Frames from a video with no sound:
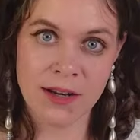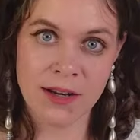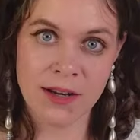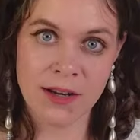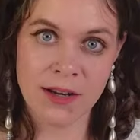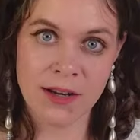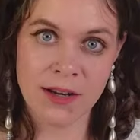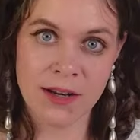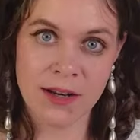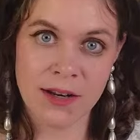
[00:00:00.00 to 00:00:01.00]
because that's
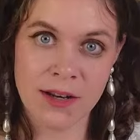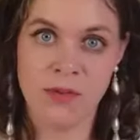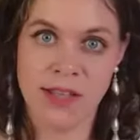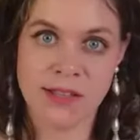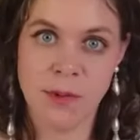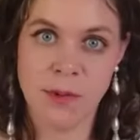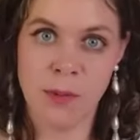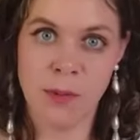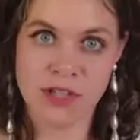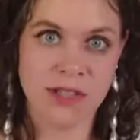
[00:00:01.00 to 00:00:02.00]
another thing I realized
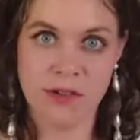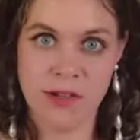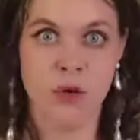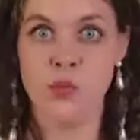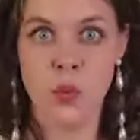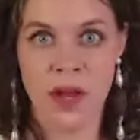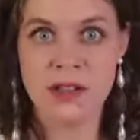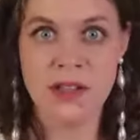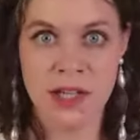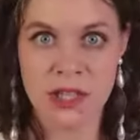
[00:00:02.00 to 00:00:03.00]
people are just like, okay,
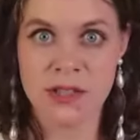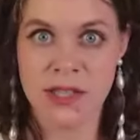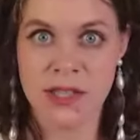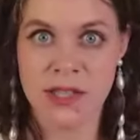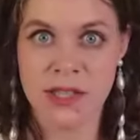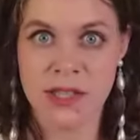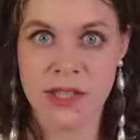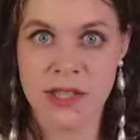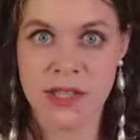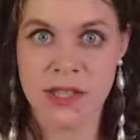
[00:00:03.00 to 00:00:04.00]
where literally can I go
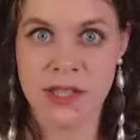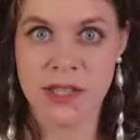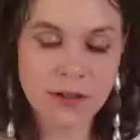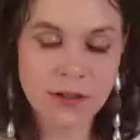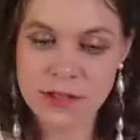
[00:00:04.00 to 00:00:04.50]
to find stuff?